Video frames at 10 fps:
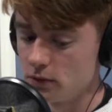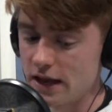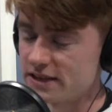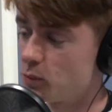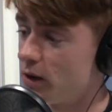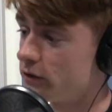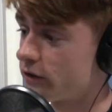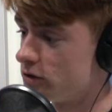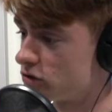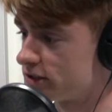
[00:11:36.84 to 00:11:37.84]
less well-off
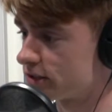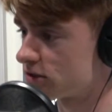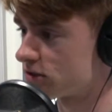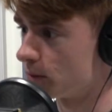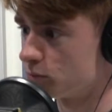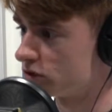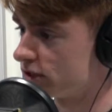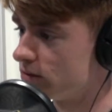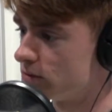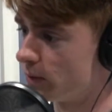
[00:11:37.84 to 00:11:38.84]
countries such as like
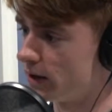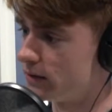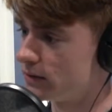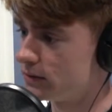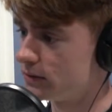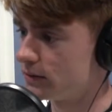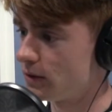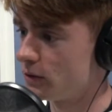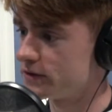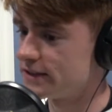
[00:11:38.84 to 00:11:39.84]
Brazil, where
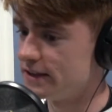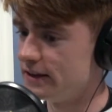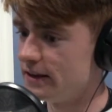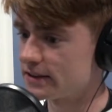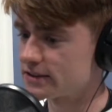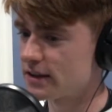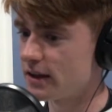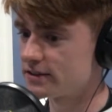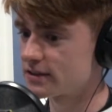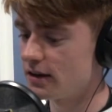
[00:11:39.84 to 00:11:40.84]
obviously
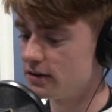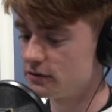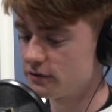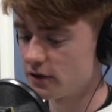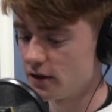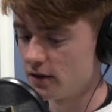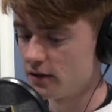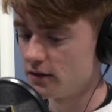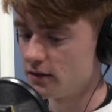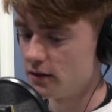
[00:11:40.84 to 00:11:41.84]
it's kind of
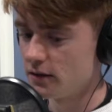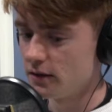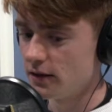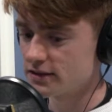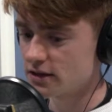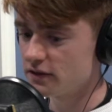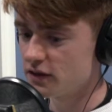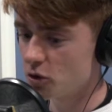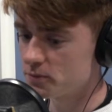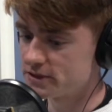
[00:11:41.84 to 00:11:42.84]

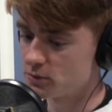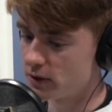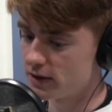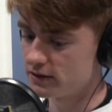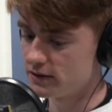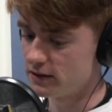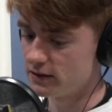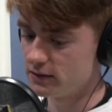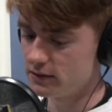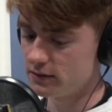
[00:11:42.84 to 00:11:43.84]
the opposite, where
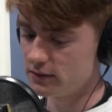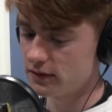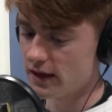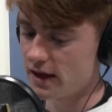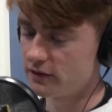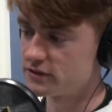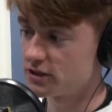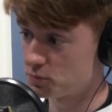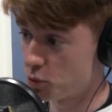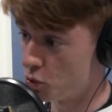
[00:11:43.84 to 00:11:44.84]
they have
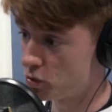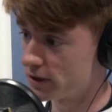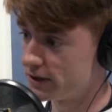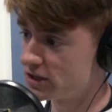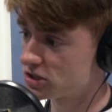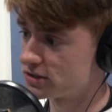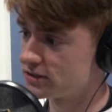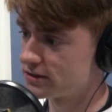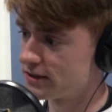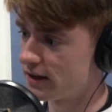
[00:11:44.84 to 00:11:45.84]
such poor
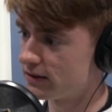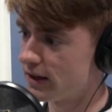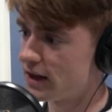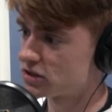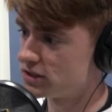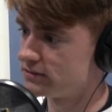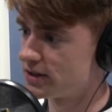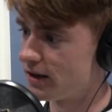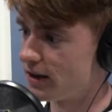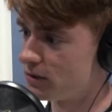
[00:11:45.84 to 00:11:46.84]
conditions that they actually
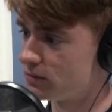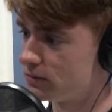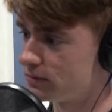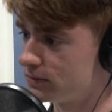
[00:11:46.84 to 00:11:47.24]
turn out